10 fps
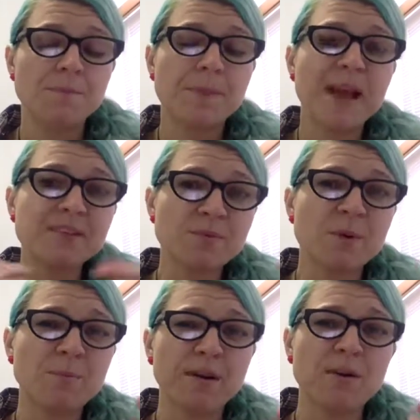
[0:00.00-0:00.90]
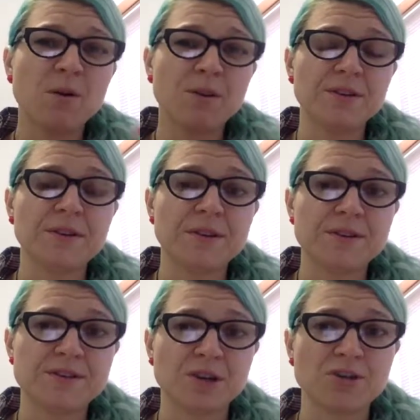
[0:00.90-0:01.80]
that's what we call a
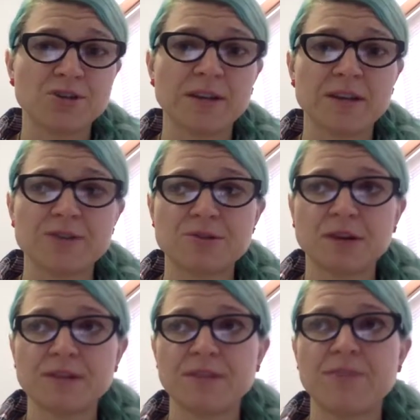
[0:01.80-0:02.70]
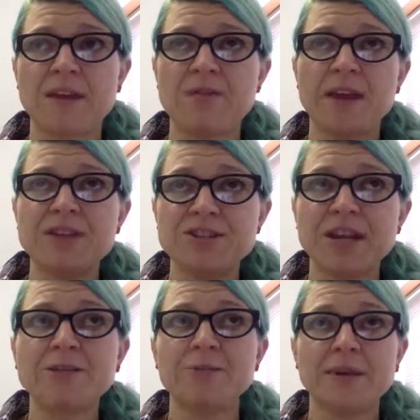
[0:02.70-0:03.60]
socially constructed event. They
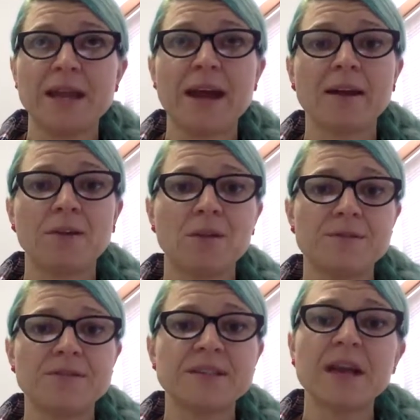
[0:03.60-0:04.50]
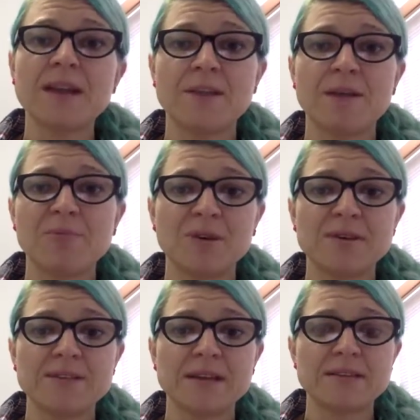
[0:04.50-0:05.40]
genuinely had a lot of say in that
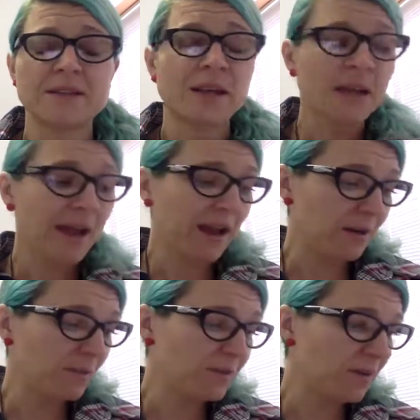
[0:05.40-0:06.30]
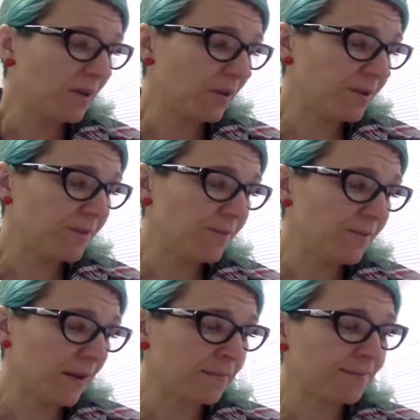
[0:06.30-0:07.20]
process, and it was because of
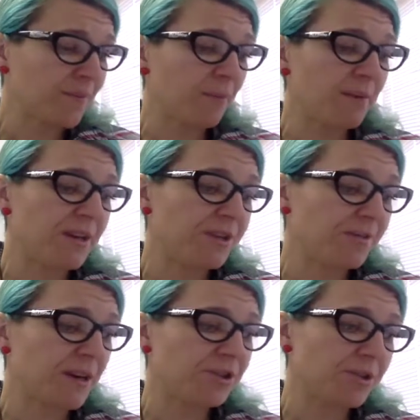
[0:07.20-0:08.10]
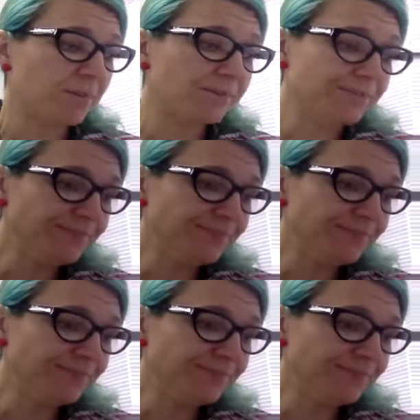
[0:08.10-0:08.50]
human intervention.